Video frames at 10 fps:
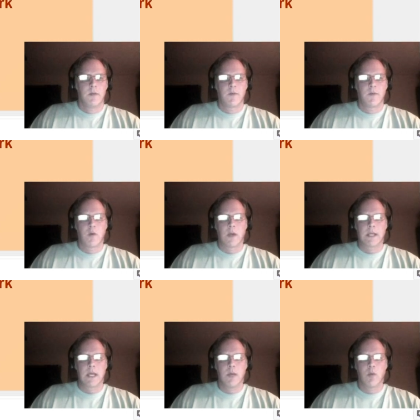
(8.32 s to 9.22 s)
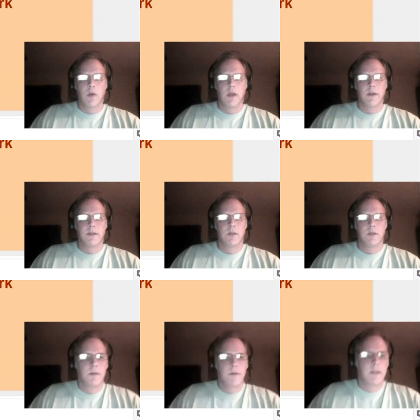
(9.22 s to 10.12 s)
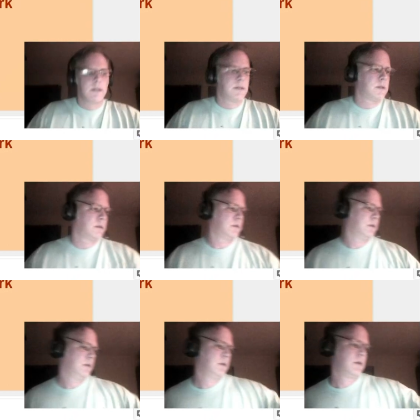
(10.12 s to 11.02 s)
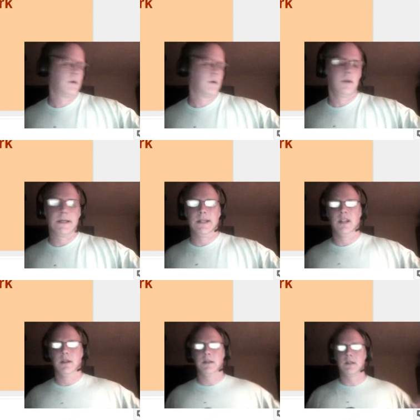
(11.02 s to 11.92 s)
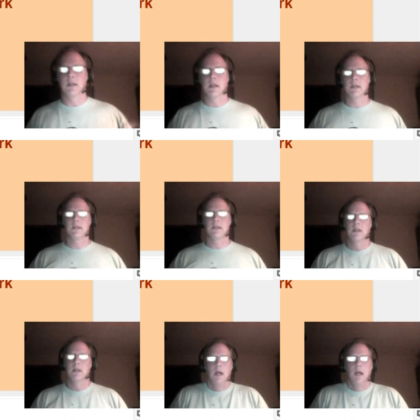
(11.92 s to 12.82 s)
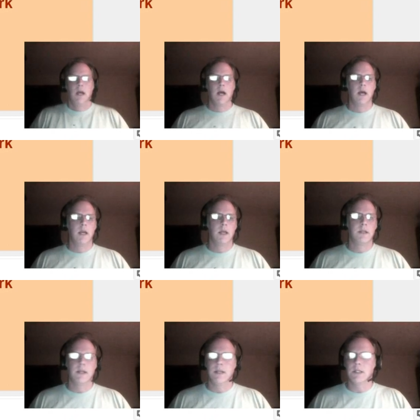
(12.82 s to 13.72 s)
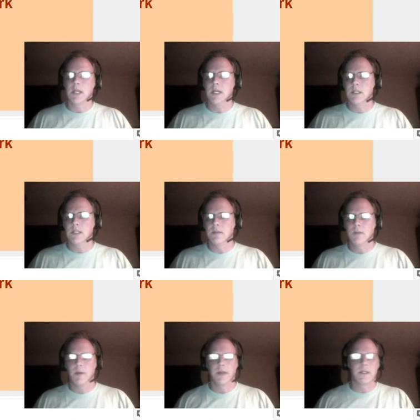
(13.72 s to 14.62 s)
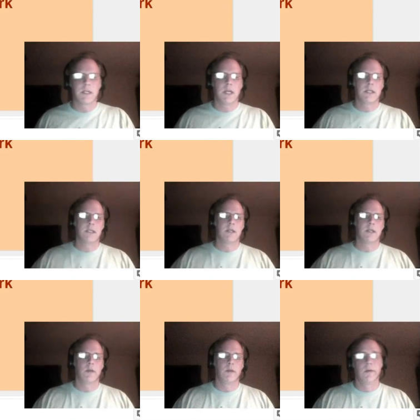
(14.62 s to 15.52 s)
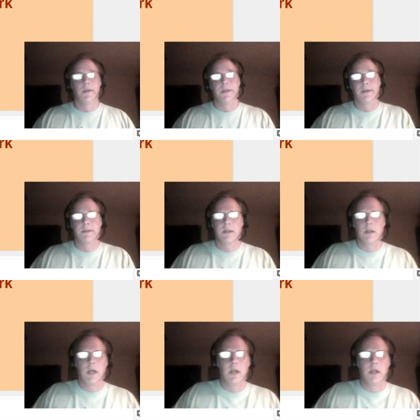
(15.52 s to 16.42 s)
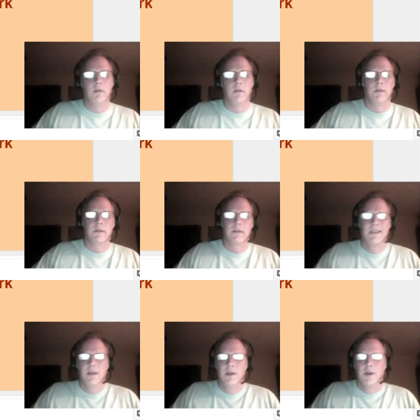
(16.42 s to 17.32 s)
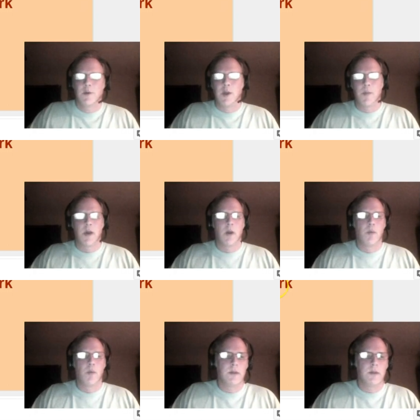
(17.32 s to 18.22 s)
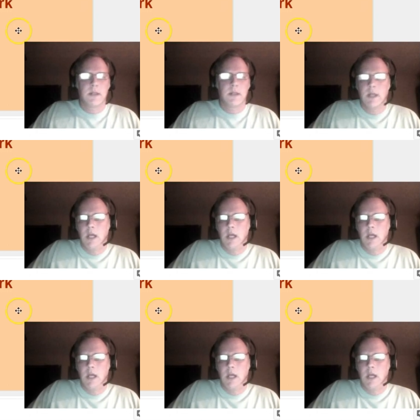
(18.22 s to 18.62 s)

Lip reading: before I came around to doing this, or looking into this I guess, I did education, public education, and one of the things I did a lot of is create PowerPoints.